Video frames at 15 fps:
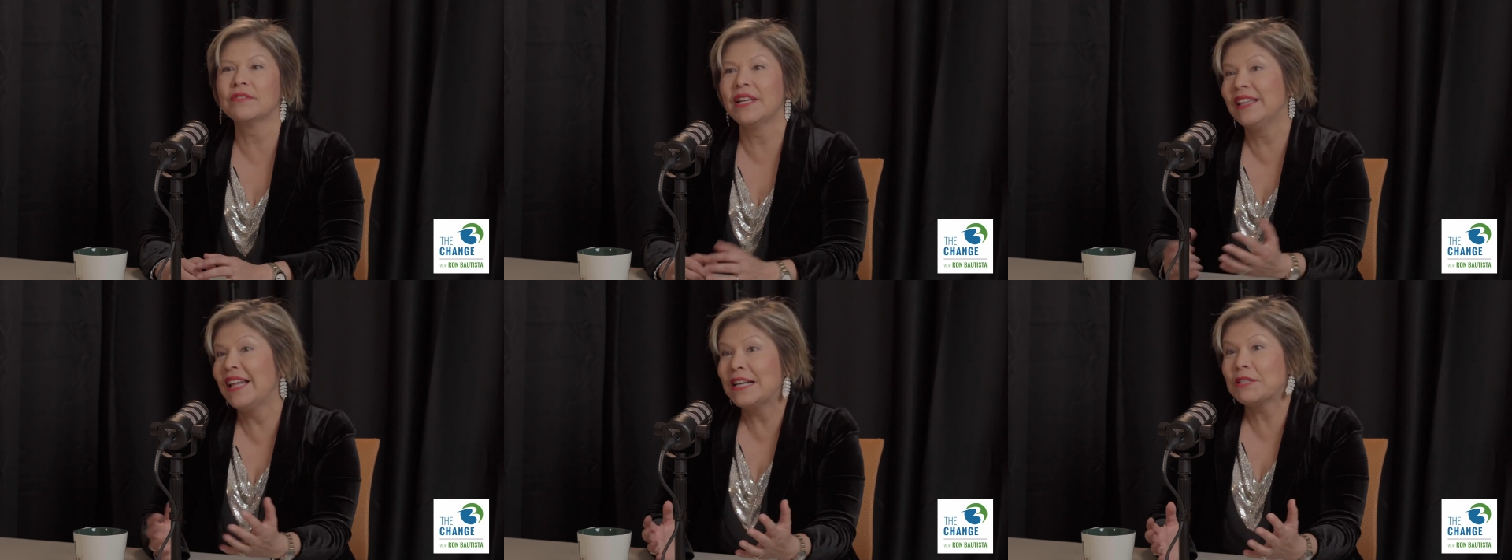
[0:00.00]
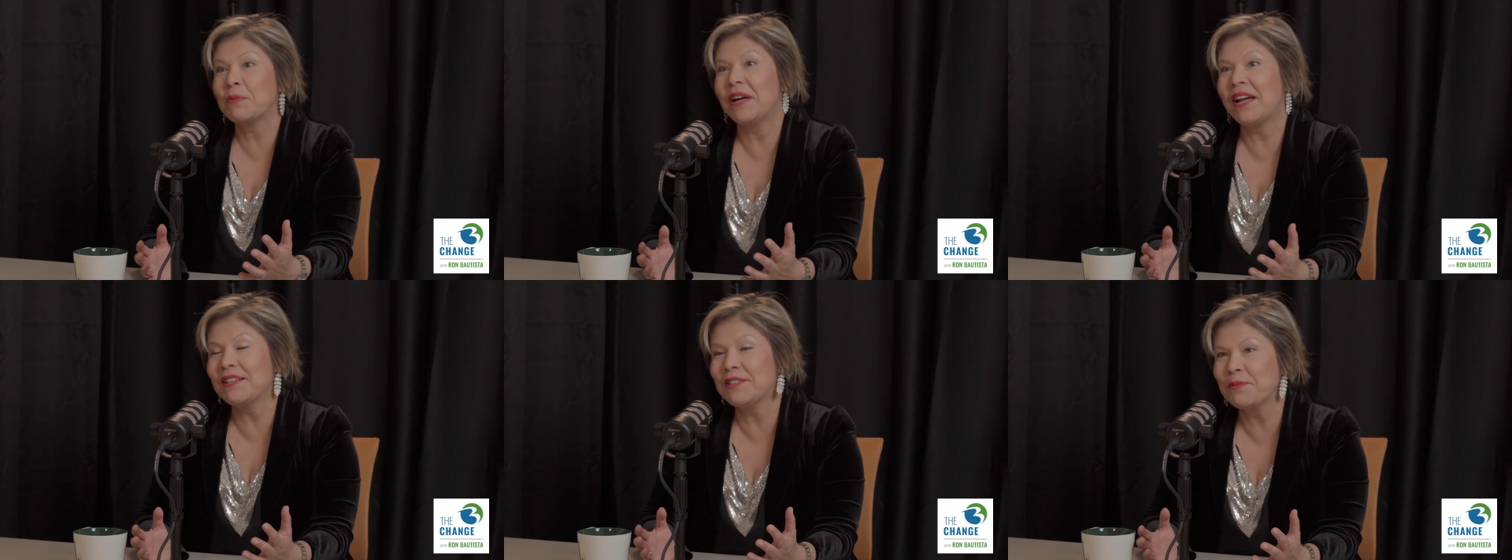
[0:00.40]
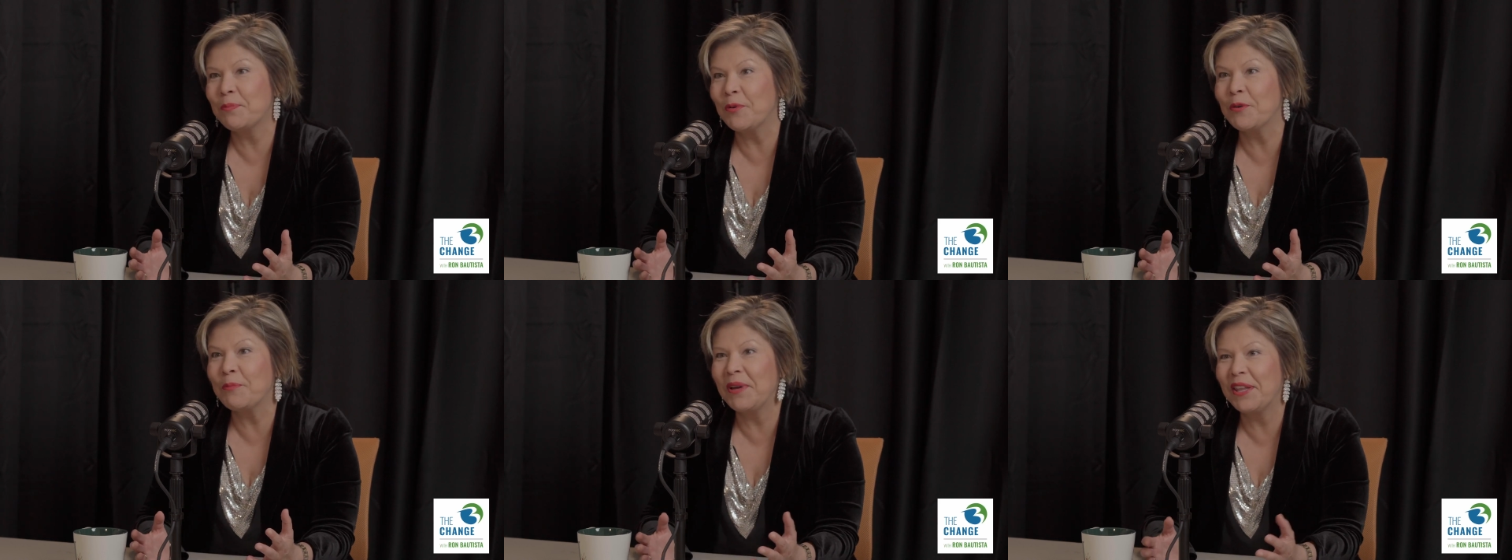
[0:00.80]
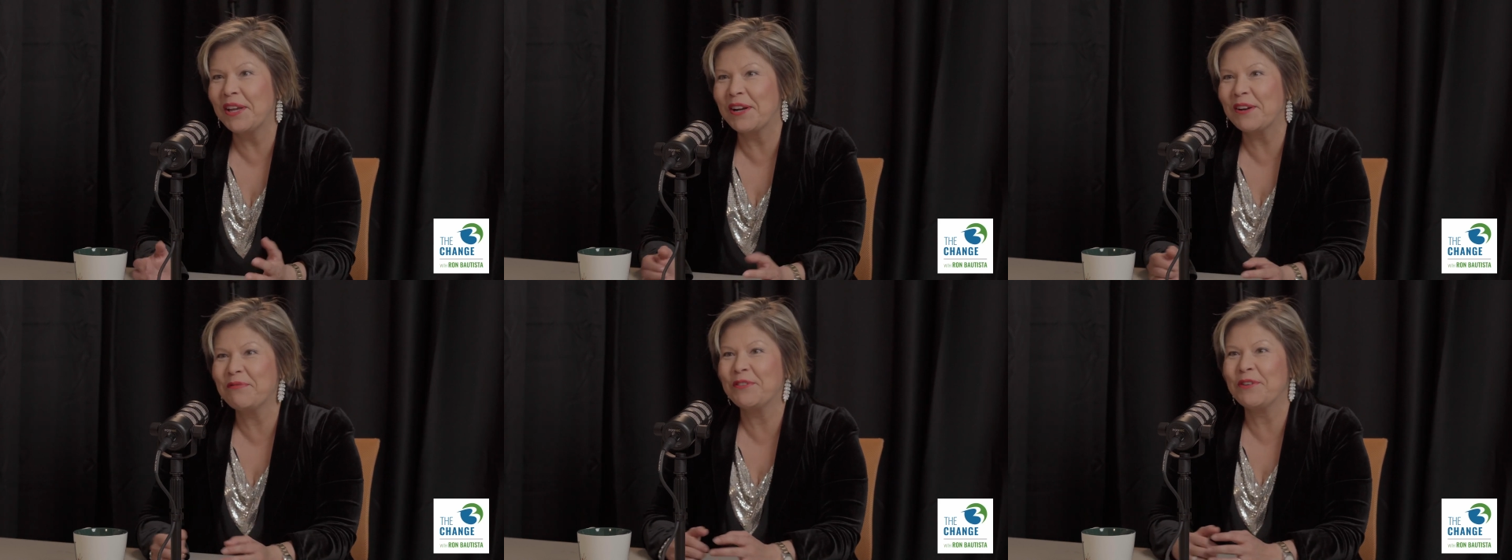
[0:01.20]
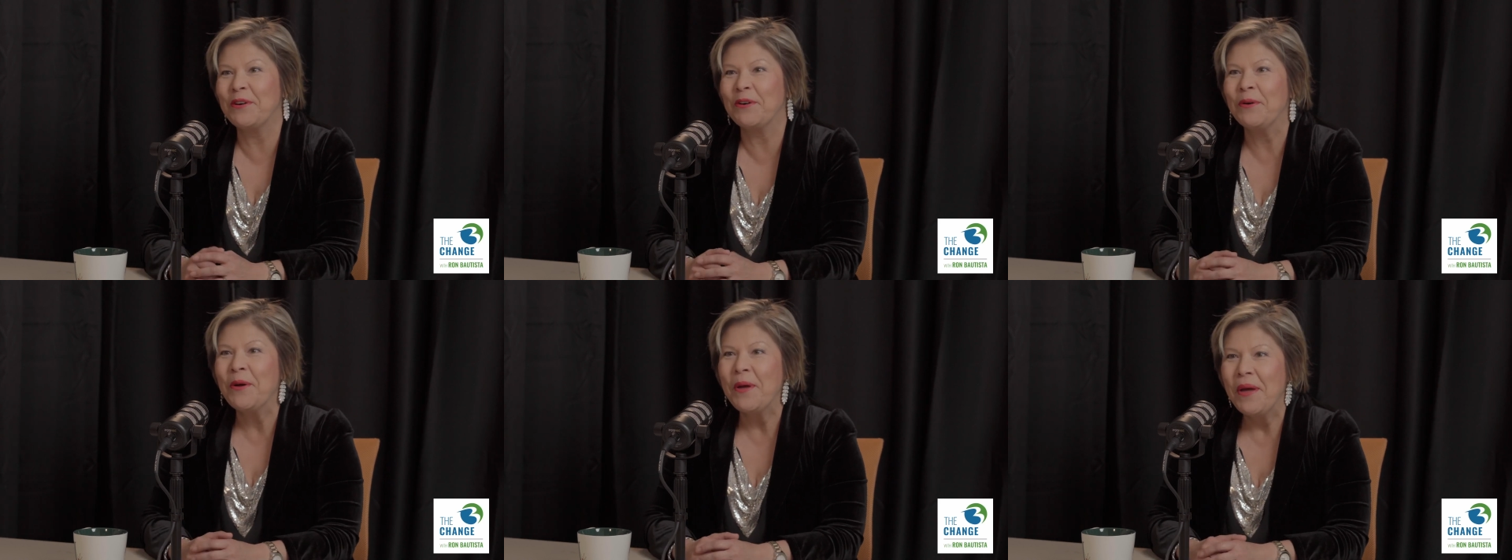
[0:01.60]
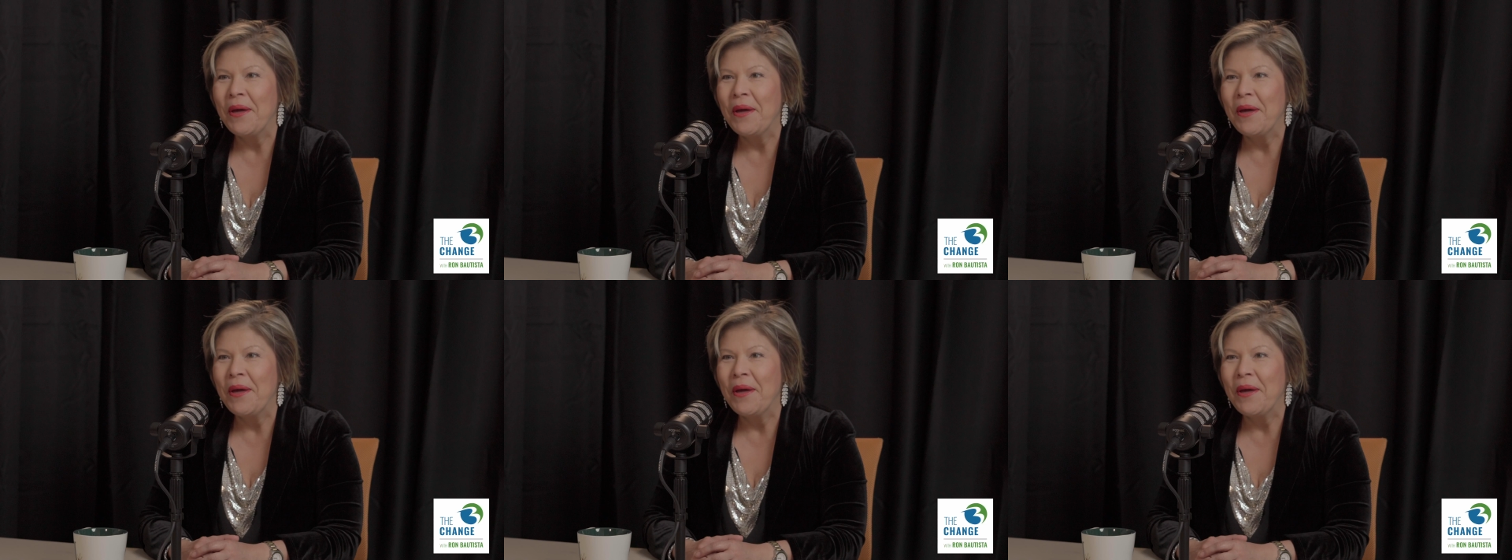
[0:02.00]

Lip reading: And that's why I support Medicare for All,